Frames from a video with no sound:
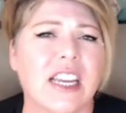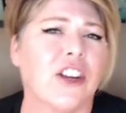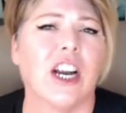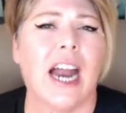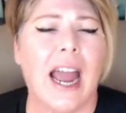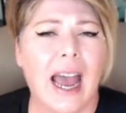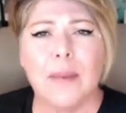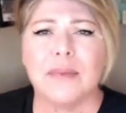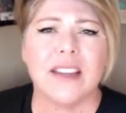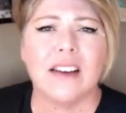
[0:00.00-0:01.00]
Your
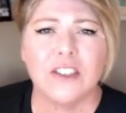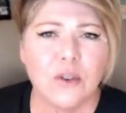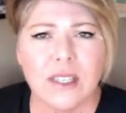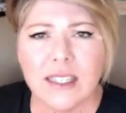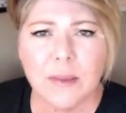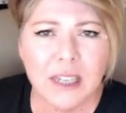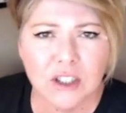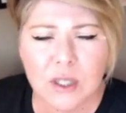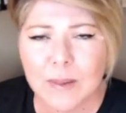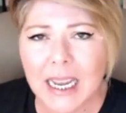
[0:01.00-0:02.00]
app telling you that somebody
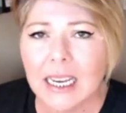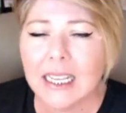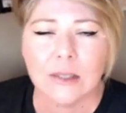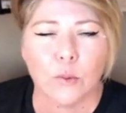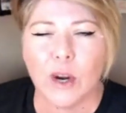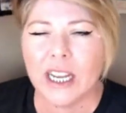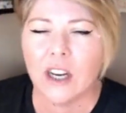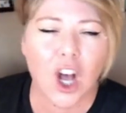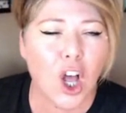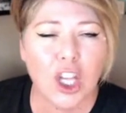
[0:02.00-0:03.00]
just paid is ringing
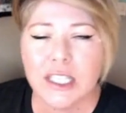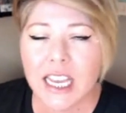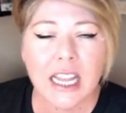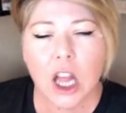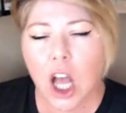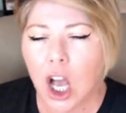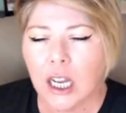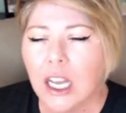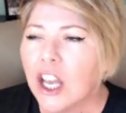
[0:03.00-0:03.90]
all day long.